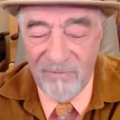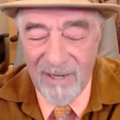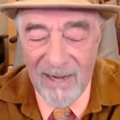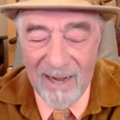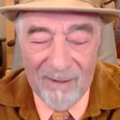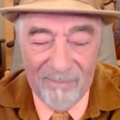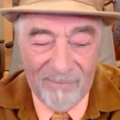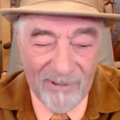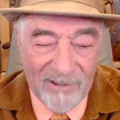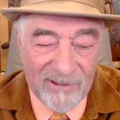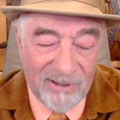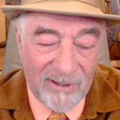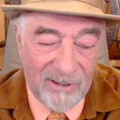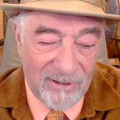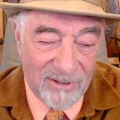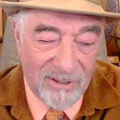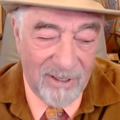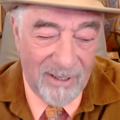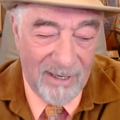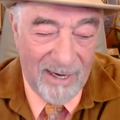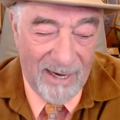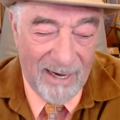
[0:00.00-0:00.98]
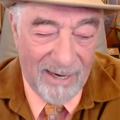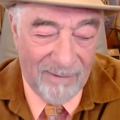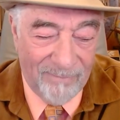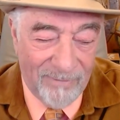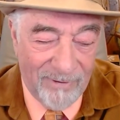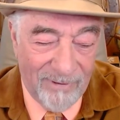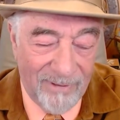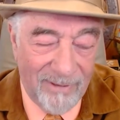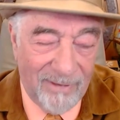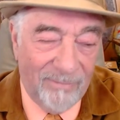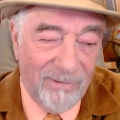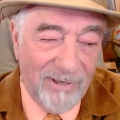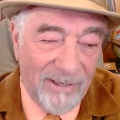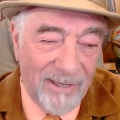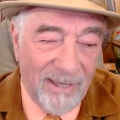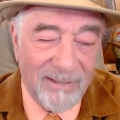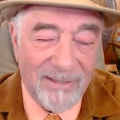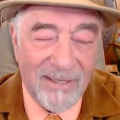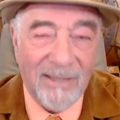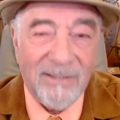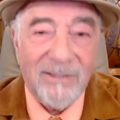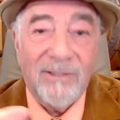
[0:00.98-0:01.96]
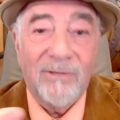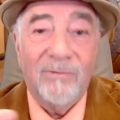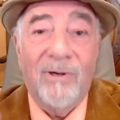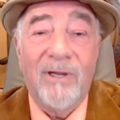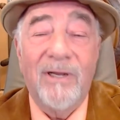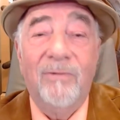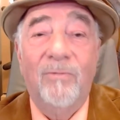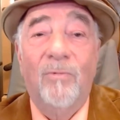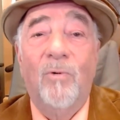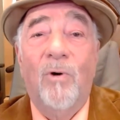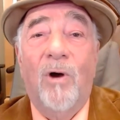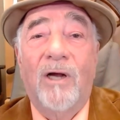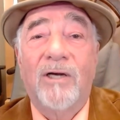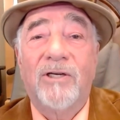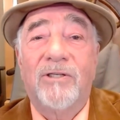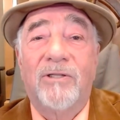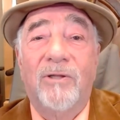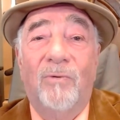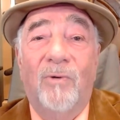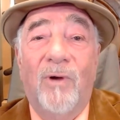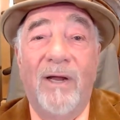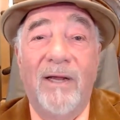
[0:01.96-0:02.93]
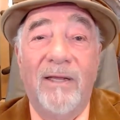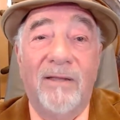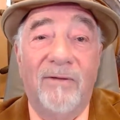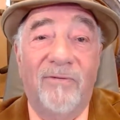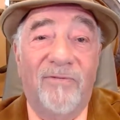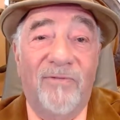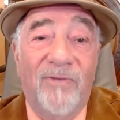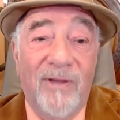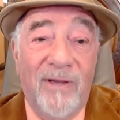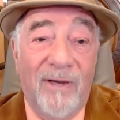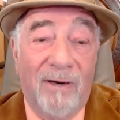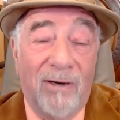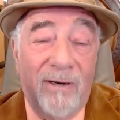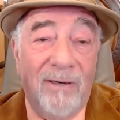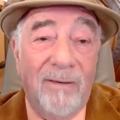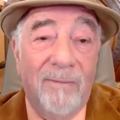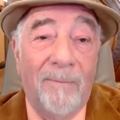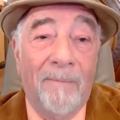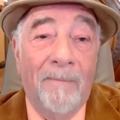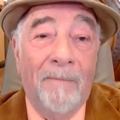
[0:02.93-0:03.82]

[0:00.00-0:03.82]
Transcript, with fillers: the opposite is going to happen." I mean, that that's the way he washed away the fear